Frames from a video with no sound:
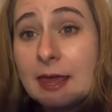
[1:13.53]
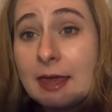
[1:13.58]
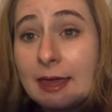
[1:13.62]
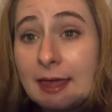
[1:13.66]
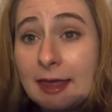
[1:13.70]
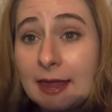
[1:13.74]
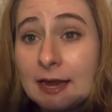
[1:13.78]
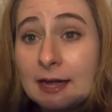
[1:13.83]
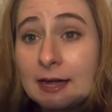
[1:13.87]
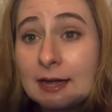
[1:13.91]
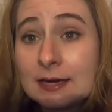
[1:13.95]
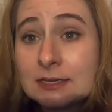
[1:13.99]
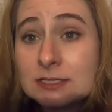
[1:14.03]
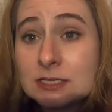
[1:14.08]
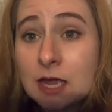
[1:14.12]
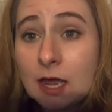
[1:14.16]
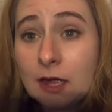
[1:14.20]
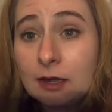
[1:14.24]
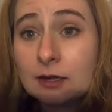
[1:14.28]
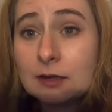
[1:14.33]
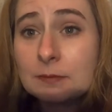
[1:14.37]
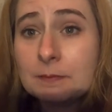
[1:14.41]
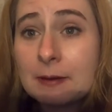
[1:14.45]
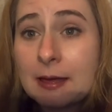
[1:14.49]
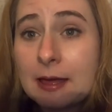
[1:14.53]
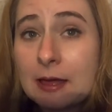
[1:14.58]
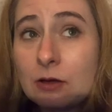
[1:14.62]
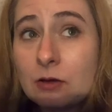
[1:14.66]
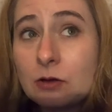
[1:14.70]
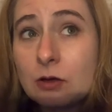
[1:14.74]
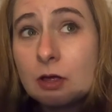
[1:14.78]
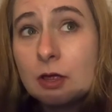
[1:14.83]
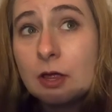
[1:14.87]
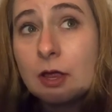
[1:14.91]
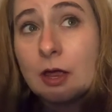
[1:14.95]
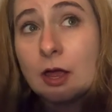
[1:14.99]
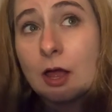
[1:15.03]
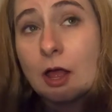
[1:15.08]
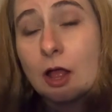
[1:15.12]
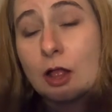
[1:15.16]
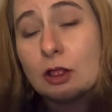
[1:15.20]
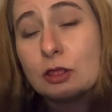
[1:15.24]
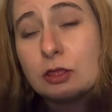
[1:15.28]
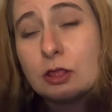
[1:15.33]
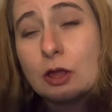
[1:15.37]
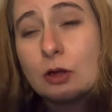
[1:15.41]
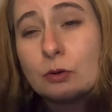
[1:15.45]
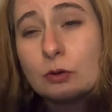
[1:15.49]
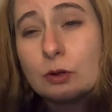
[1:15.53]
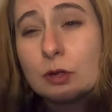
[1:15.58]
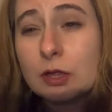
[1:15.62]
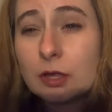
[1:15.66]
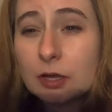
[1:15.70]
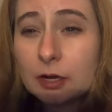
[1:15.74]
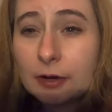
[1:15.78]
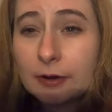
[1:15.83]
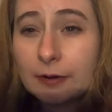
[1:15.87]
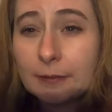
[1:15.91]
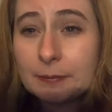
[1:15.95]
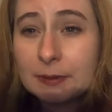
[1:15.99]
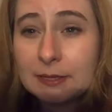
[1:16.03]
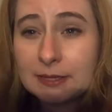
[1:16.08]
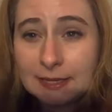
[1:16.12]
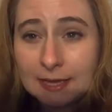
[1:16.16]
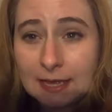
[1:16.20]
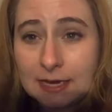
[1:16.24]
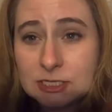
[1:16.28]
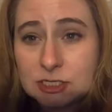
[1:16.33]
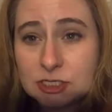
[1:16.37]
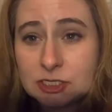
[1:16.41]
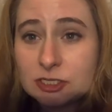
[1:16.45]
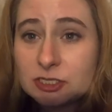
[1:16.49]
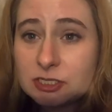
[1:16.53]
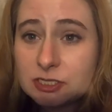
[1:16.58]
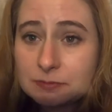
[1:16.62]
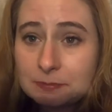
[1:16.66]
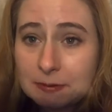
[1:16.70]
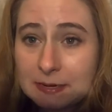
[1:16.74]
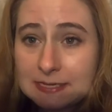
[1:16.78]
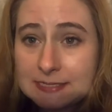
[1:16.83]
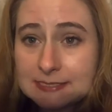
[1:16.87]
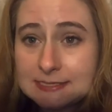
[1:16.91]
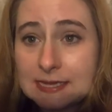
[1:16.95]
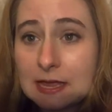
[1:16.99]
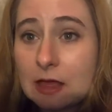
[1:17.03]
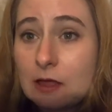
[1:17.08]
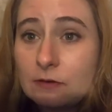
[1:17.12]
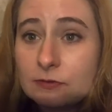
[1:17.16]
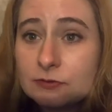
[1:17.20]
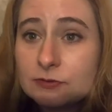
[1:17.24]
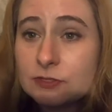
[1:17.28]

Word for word: and I talk about a local urban legend to myself.